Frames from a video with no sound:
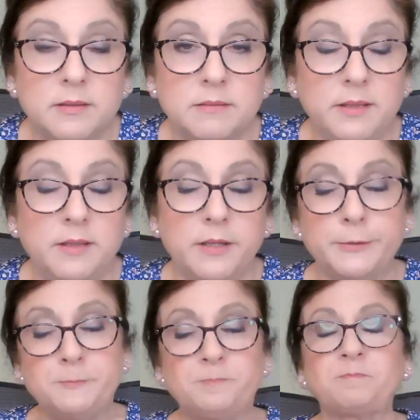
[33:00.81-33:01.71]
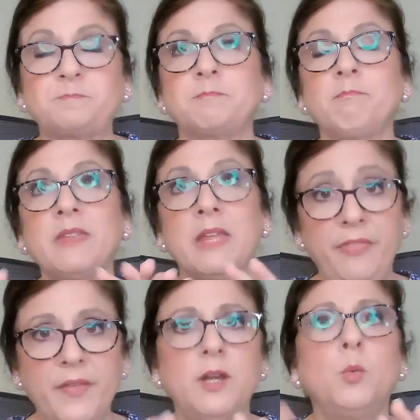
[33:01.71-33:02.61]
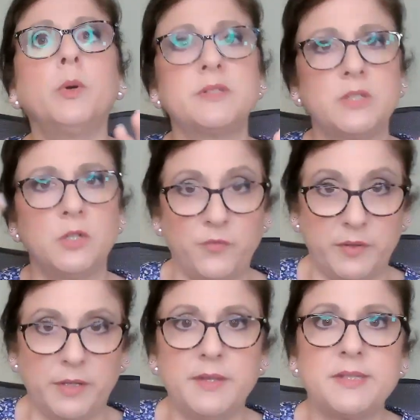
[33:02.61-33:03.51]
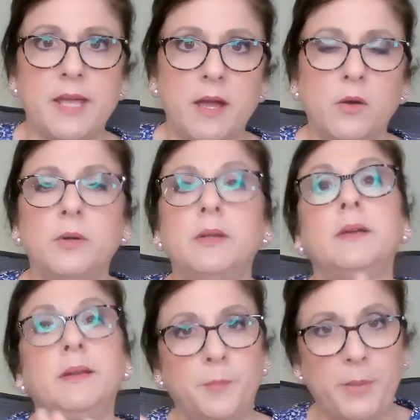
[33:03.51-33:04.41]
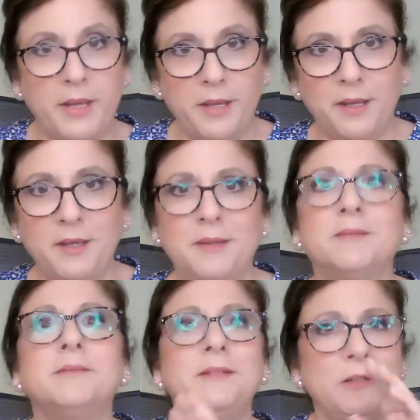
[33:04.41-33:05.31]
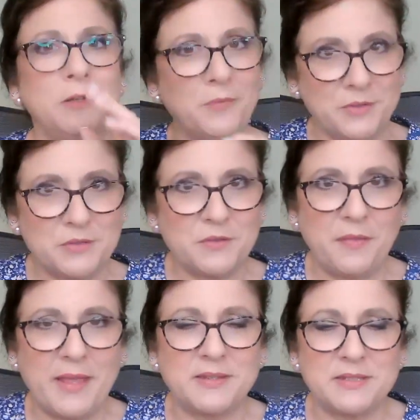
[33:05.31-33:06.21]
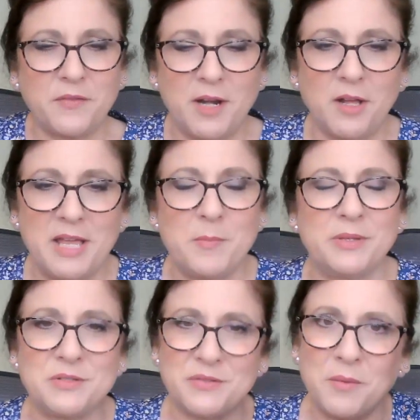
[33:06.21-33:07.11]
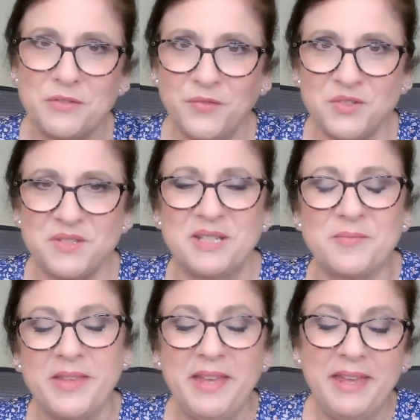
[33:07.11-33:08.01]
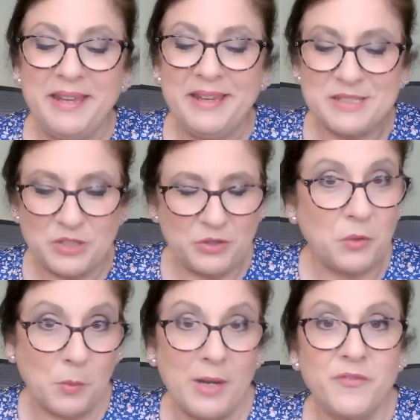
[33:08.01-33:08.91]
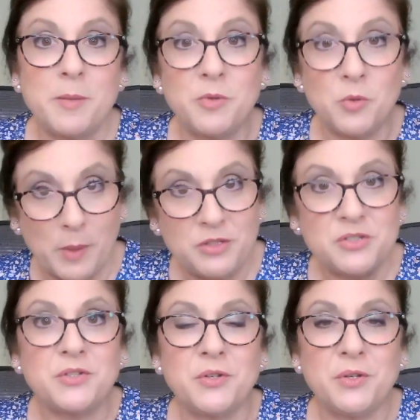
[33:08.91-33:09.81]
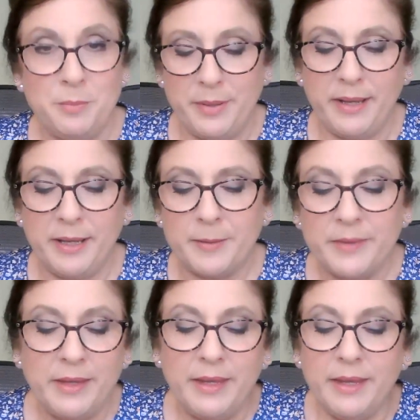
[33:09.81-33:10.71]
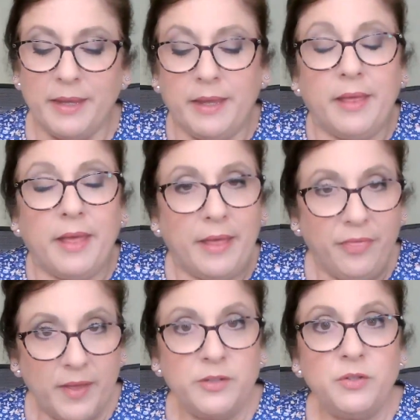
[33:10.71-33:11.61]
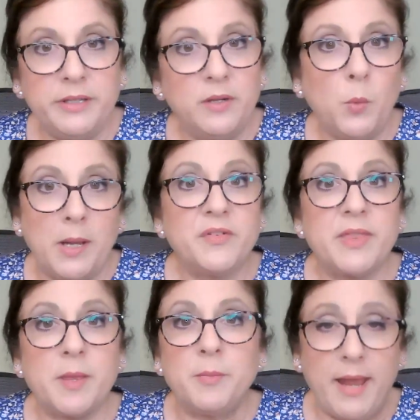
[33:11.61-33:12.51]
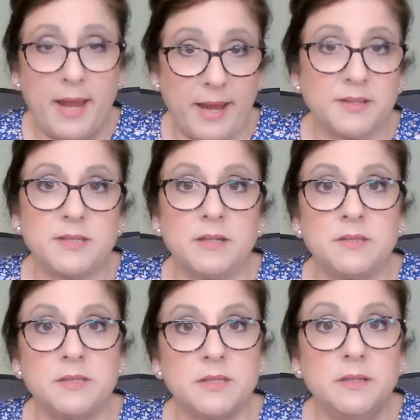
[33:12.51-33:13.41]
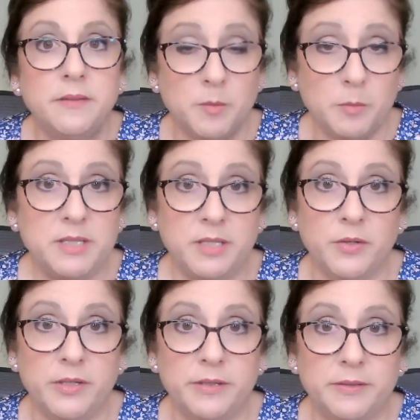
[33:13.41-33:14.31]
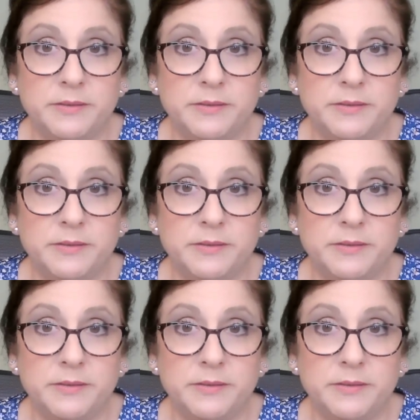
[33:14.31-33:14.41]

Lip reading: you know. And then it was, fill this out, pay, so that's how that all happens. So that was the first thing, is that you need a way for them to register and pay. And then you need a way for them to access the material.